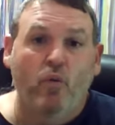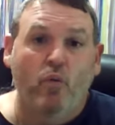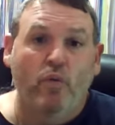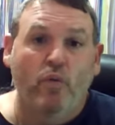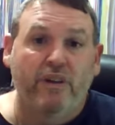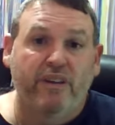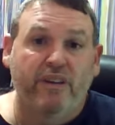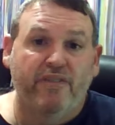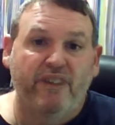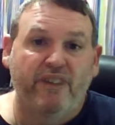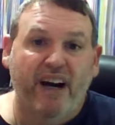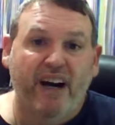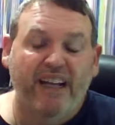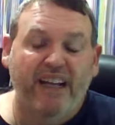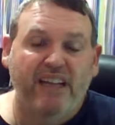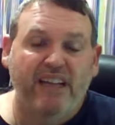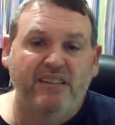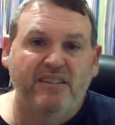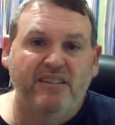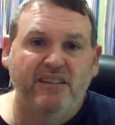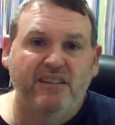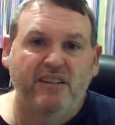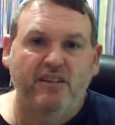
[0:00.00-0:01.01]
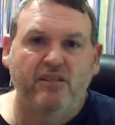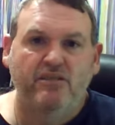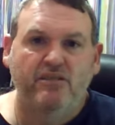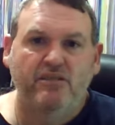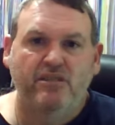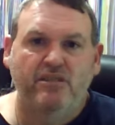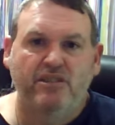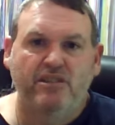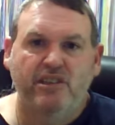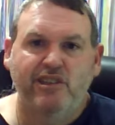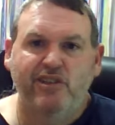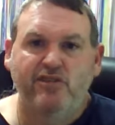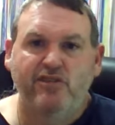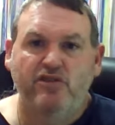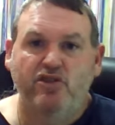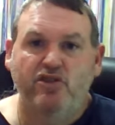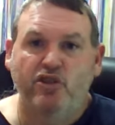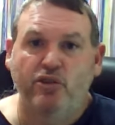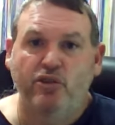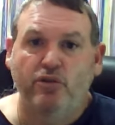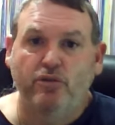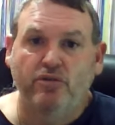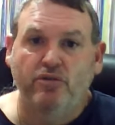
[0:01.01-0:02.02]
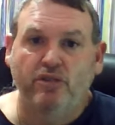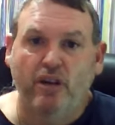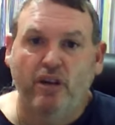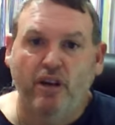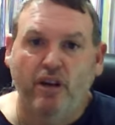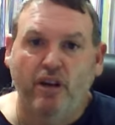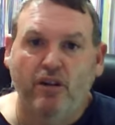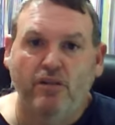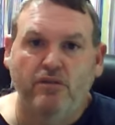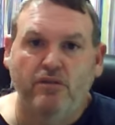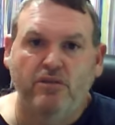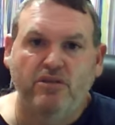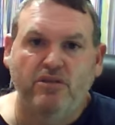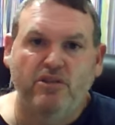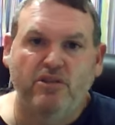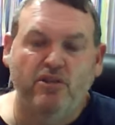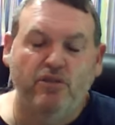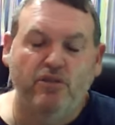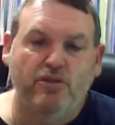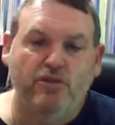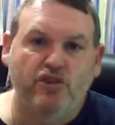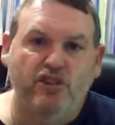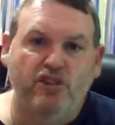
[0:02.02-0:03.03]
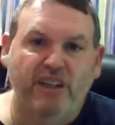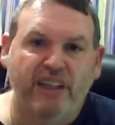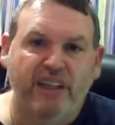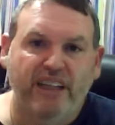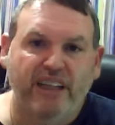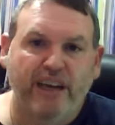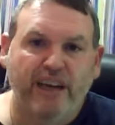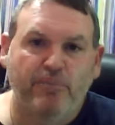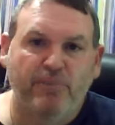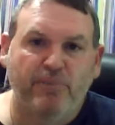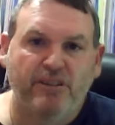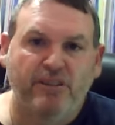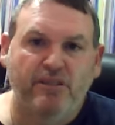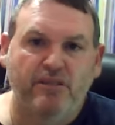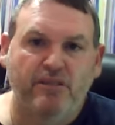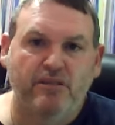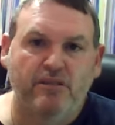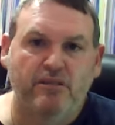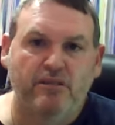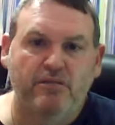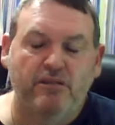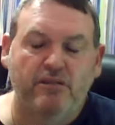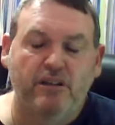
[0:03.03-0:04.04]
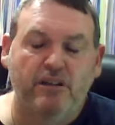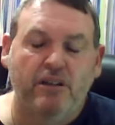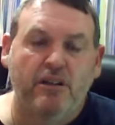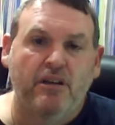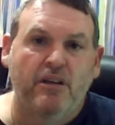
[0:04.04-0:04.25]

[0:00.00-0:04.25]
With financing those decisions, do you use a loan? Do you use share capital?